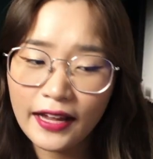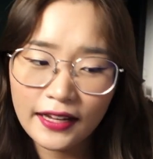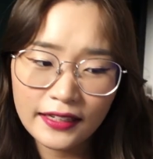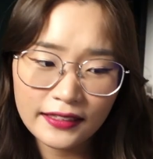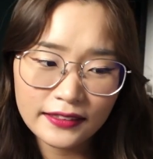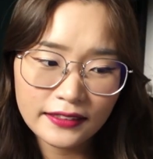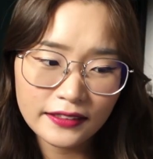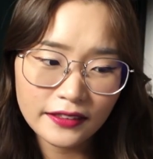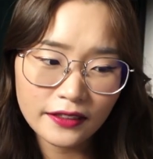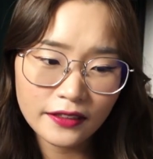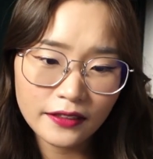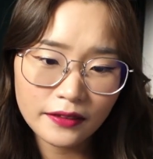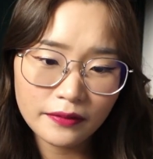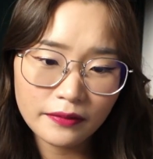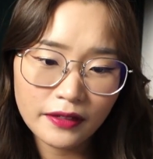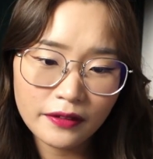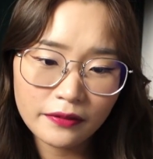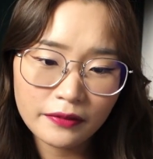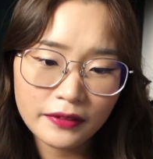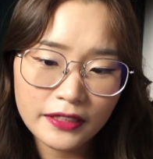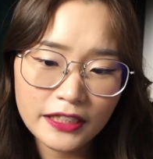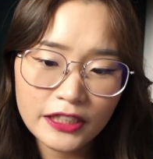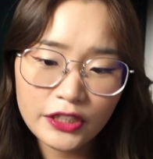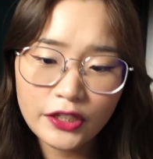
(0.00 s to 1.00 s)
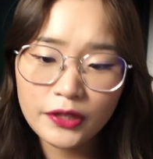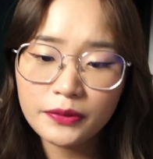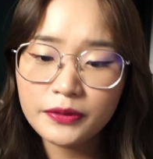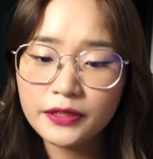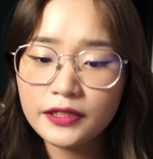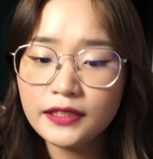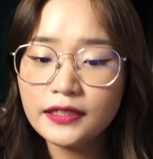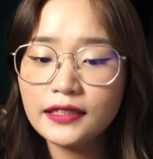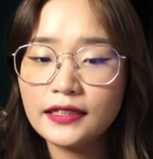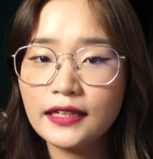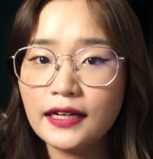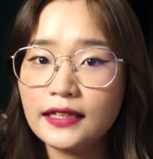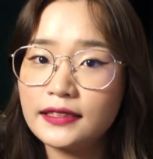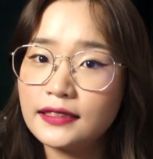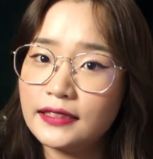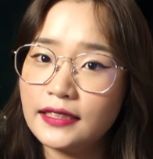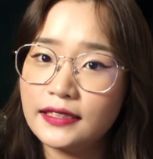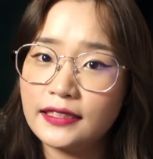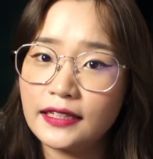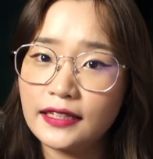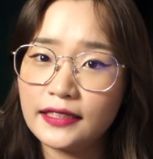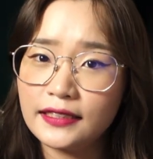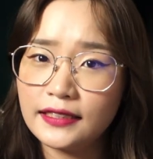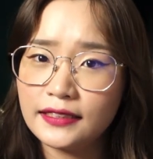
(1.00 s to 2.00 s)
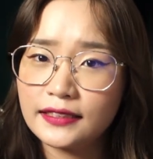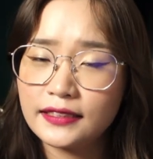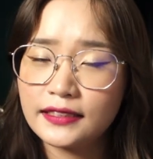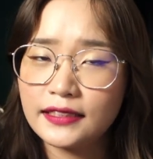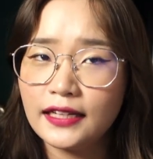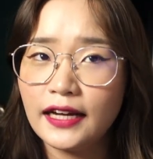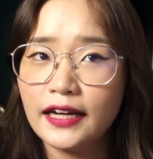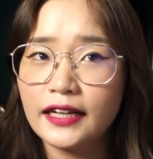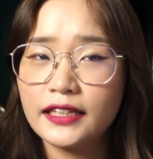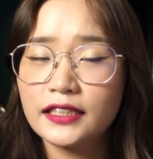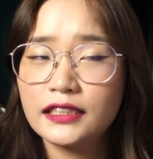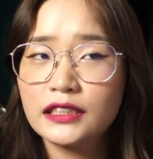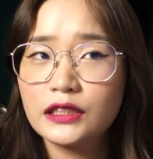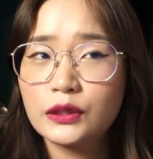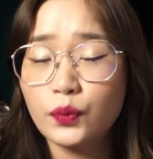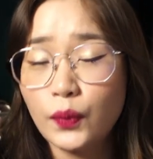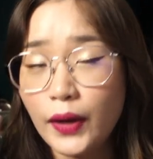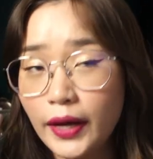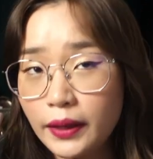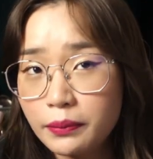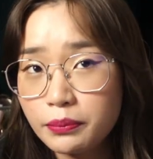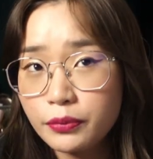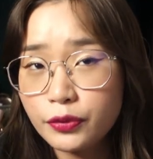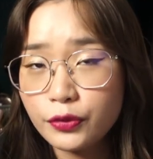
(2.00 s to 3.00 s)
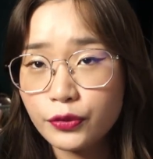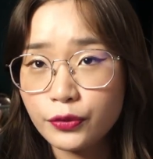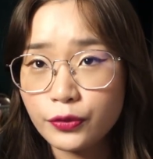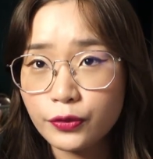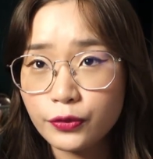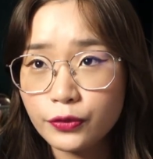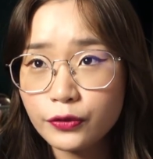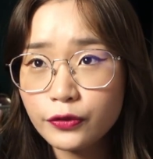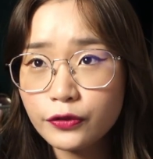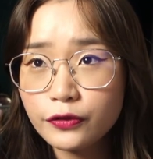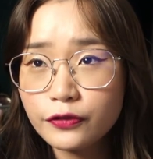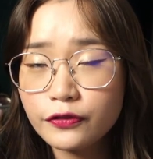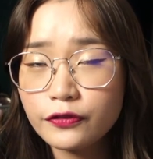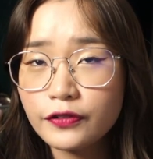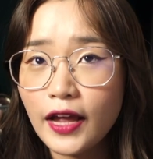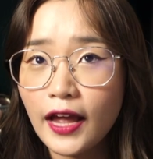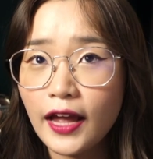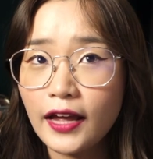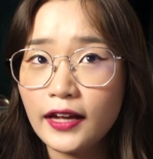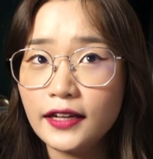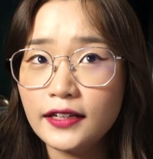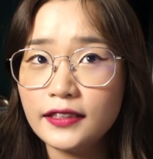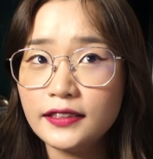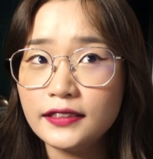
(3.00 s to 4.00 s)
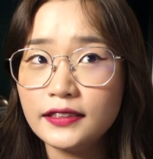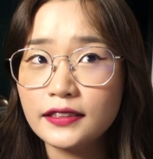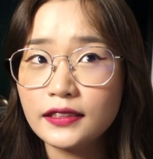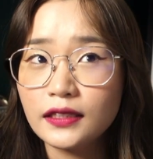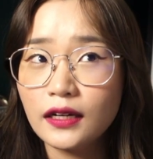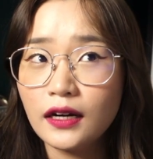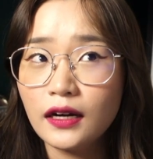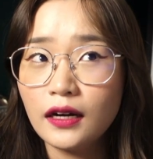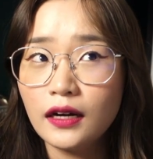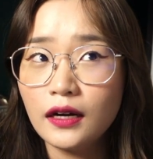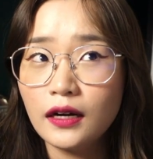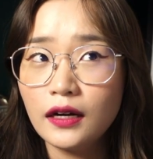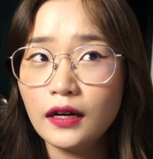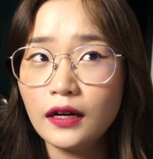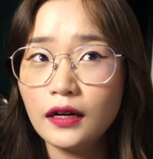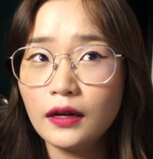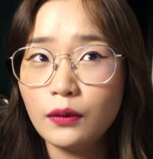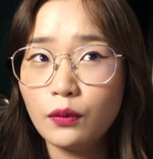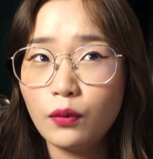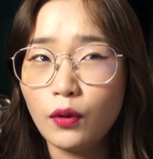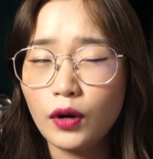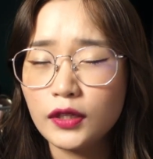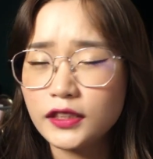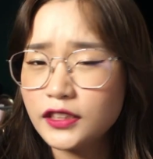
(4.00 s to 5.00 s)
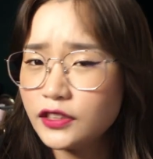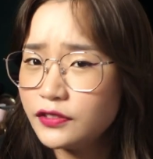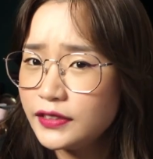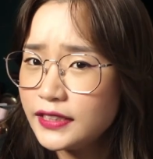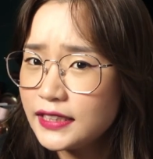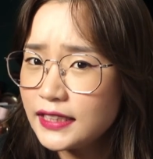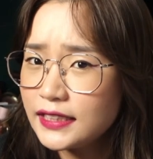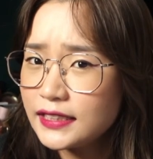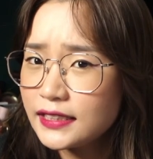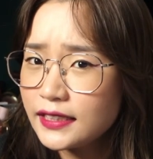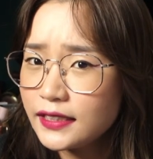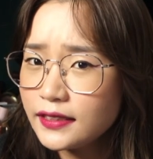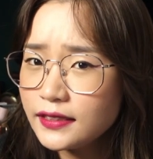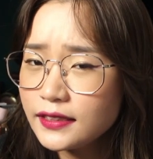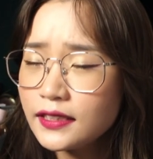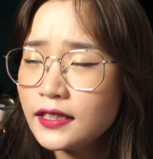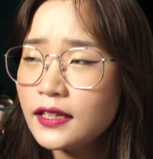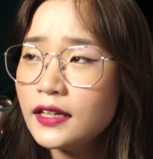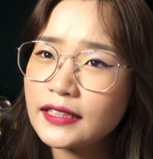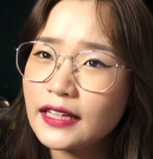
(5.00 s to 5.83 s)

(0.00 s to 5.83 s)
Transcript: And the description does say that it's like sweat proof and water resistant.